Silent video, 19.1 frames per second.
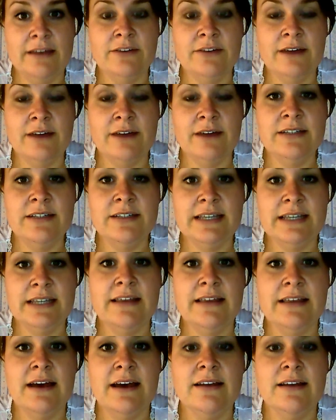have to say
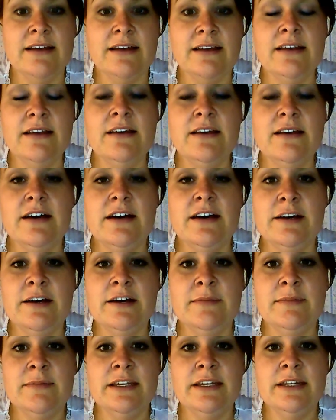that
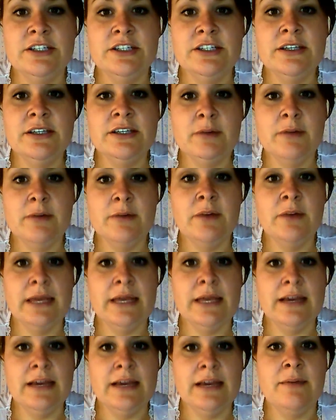initially upon
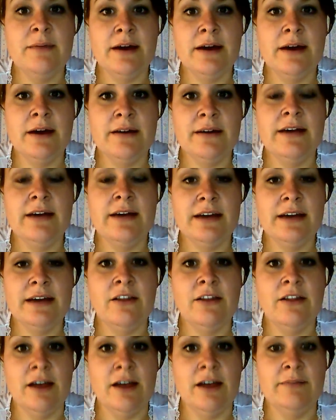waking up, I had a
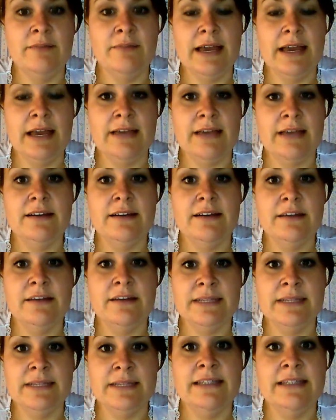lot of pain in
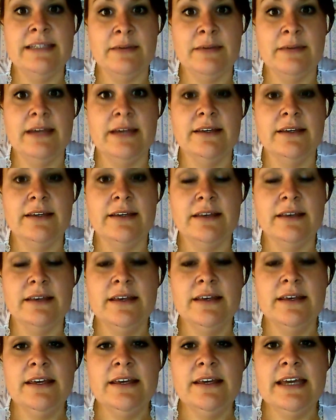my stomach.
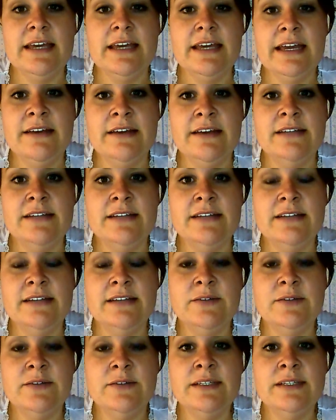And as
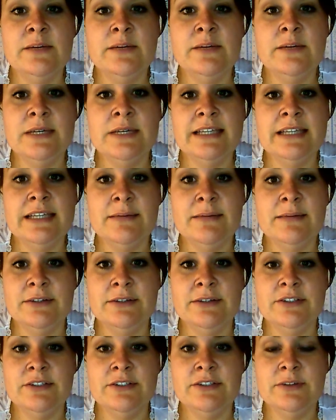soon as I was
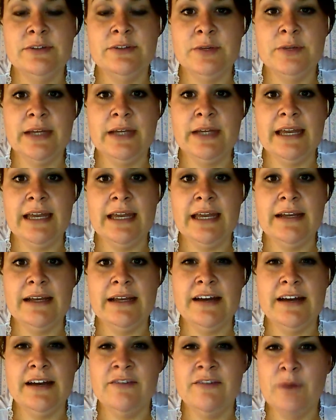able to communicate, I
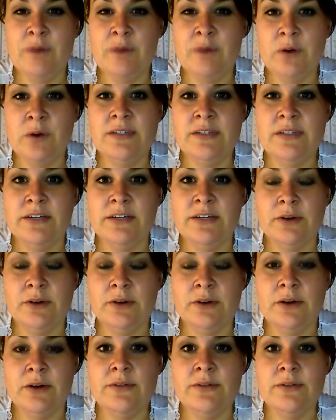kind of moaned and
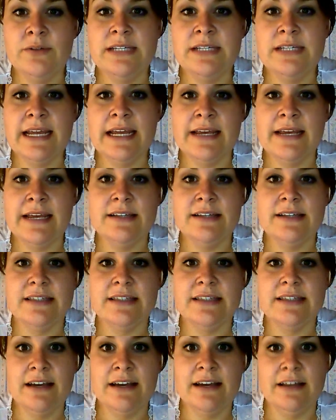groaned, and
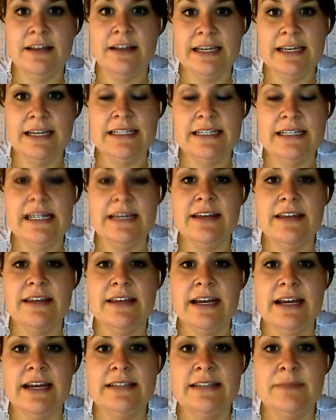they got the idea that I
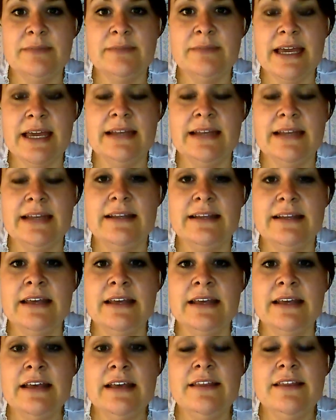had some pain, and
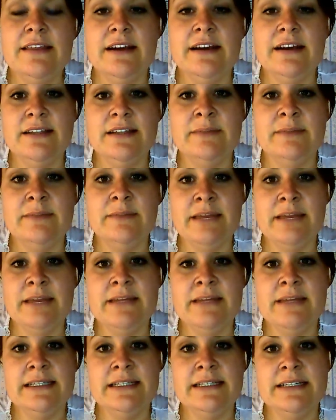they got some pain
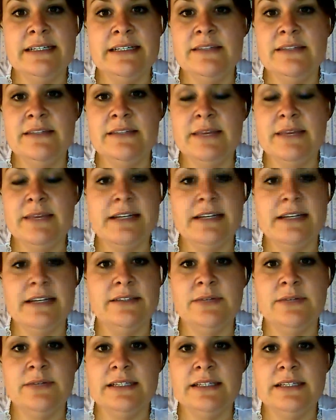medicine into me. And as
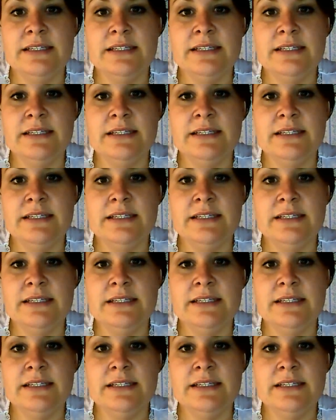soon as